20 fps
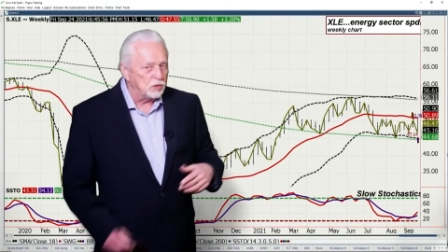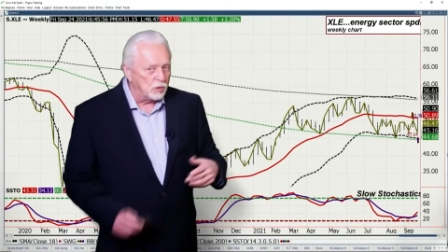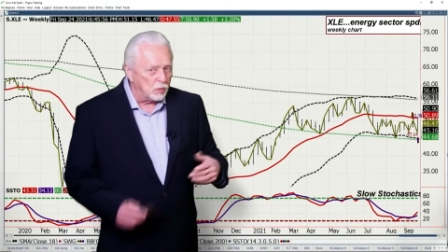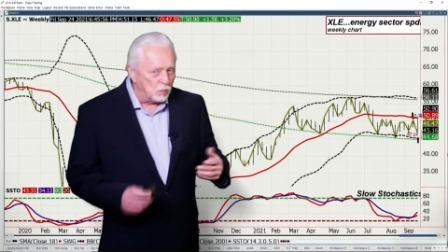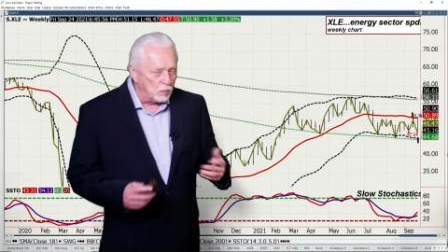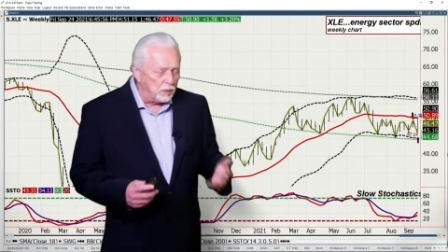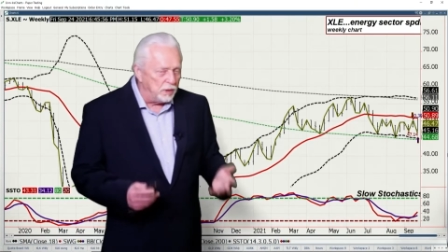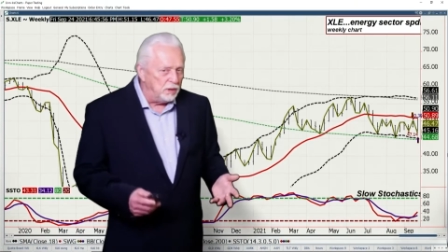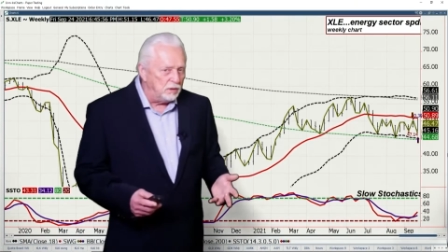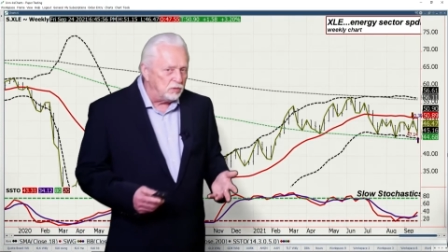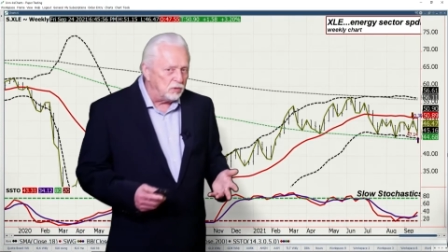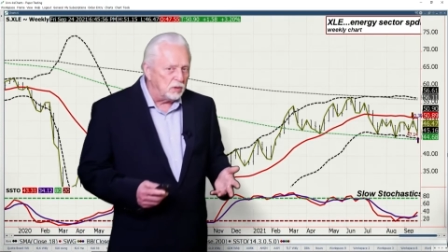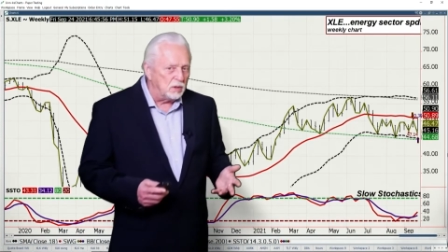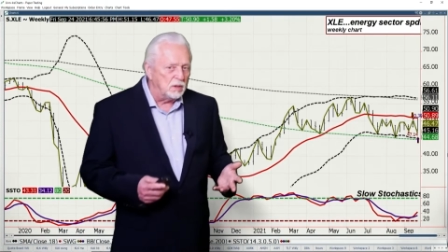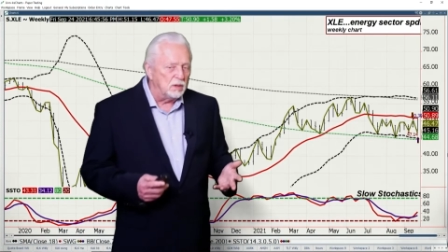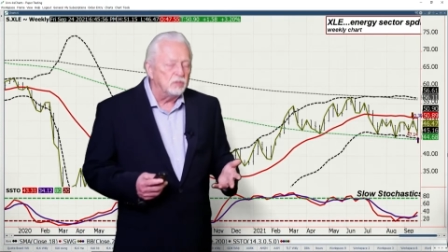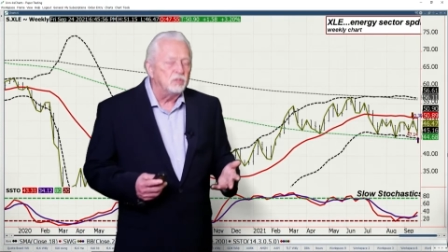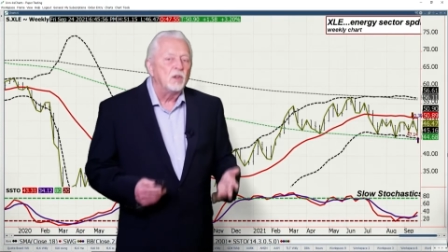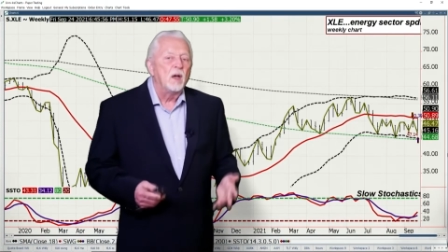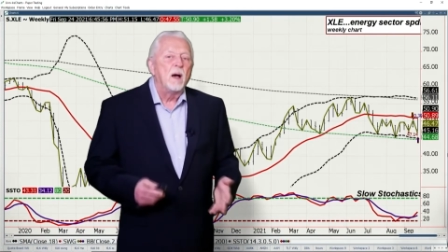The reason
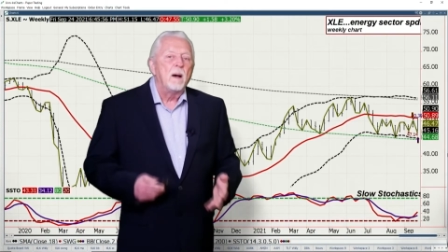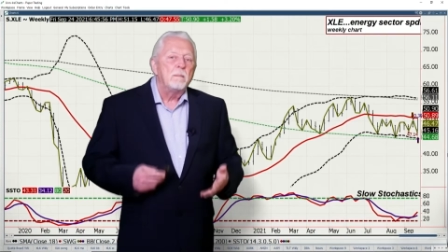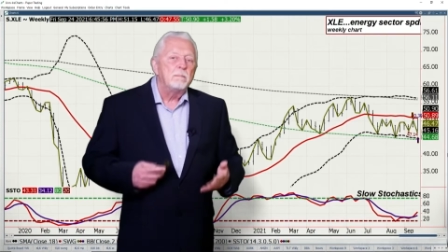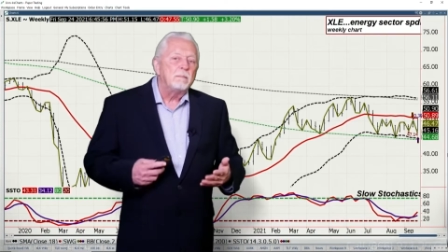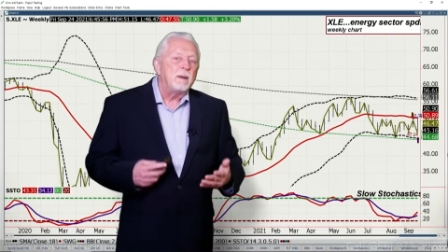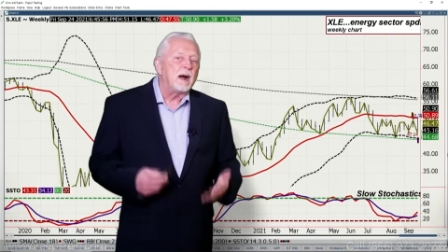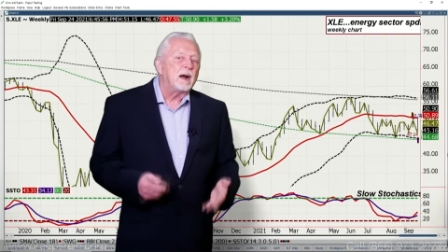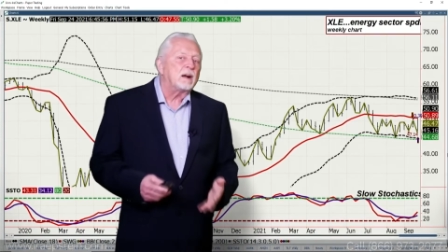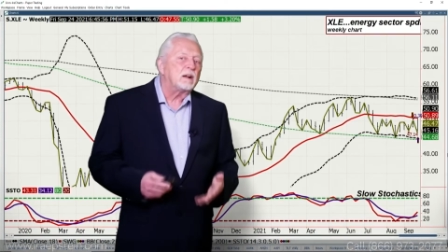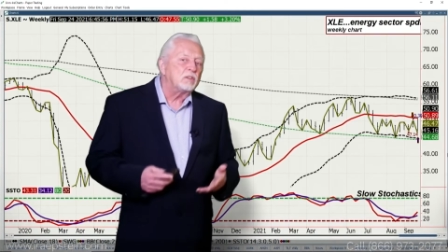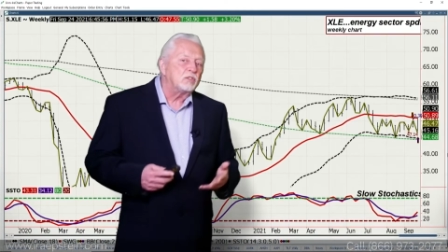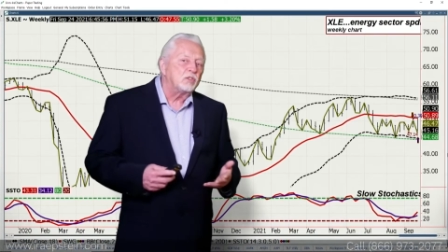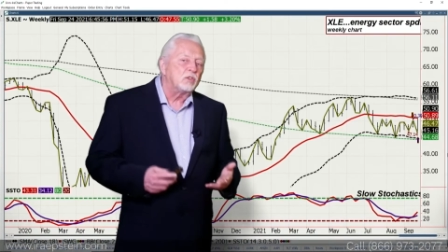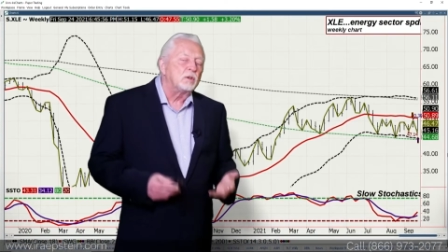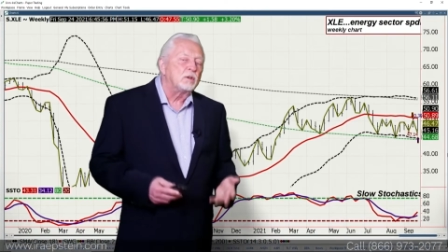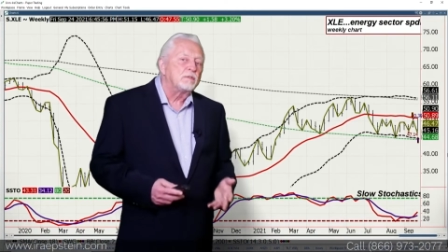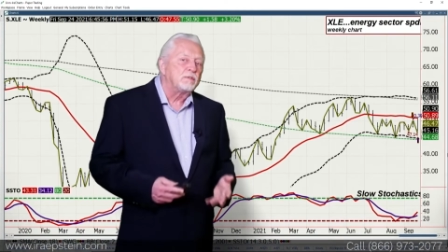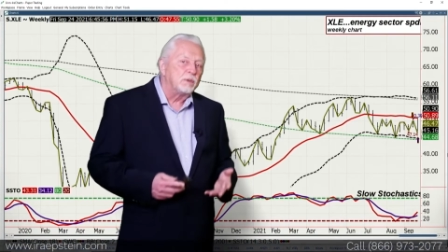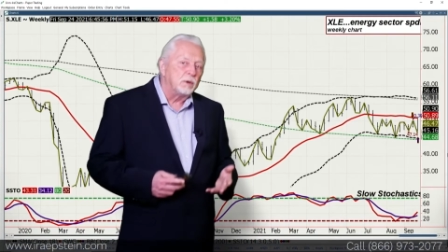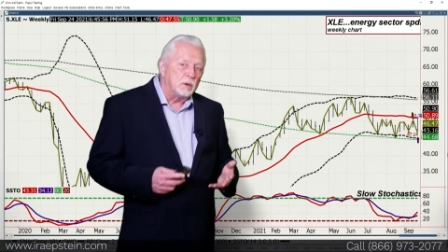is markets
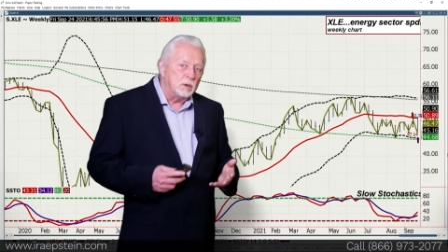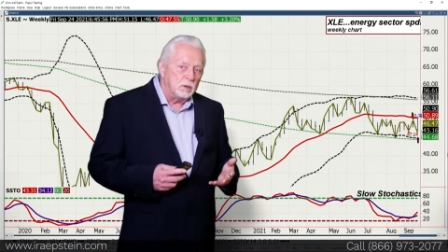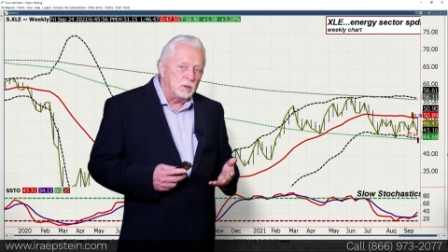look for a